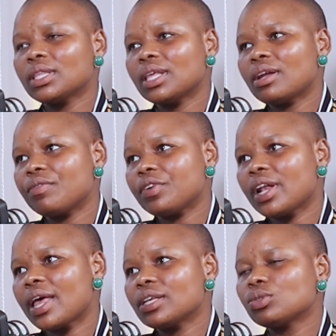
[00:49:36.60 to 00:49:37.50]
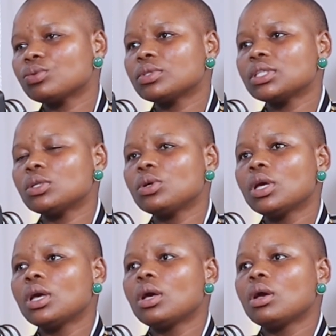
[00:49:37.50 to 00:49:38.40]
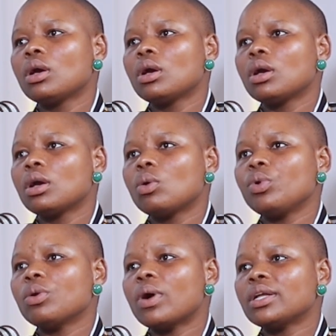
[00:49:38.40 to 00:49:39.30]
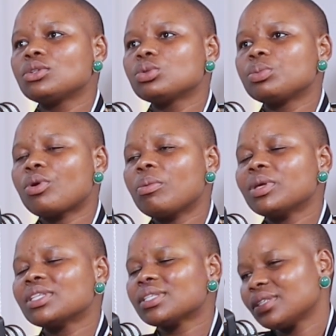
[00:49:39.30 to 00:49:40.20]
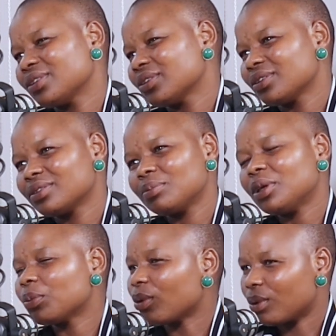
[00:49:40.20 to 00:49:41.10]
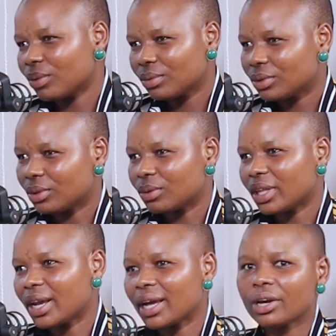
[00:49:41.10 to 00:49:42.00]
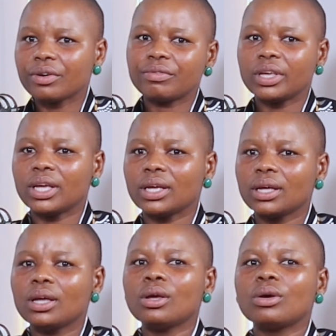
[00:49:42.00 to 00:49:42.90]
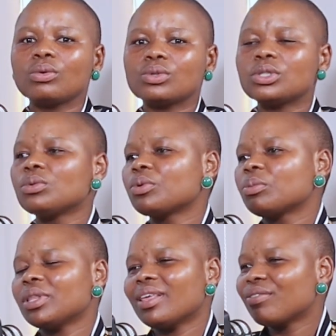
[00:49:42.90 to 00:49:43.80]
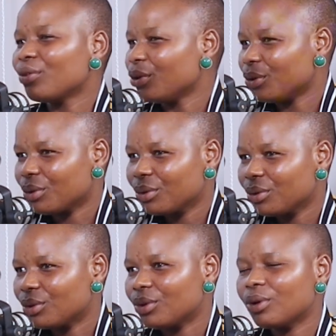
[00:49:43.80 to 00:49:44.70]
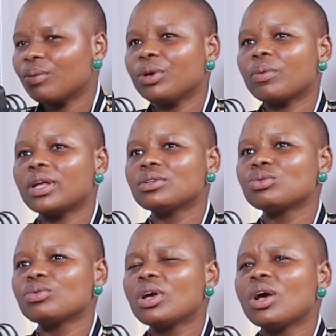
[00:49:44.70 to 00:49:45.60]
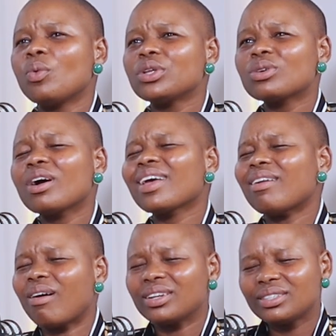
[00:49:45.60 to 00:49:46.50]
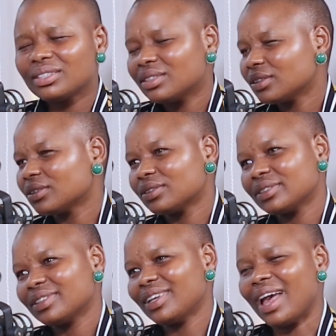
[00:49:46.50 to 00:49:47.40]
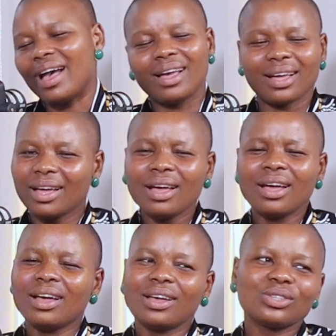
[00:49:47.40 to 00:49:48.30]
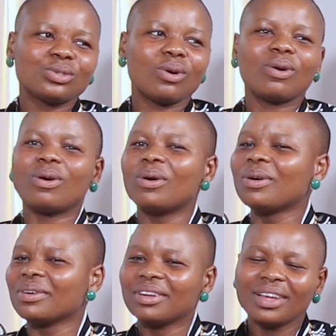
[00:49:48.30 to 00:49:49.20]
one thing that I've realized, we want to promise people, that are grieving, we will be there for you. You know, we talk a lot. Yeah. So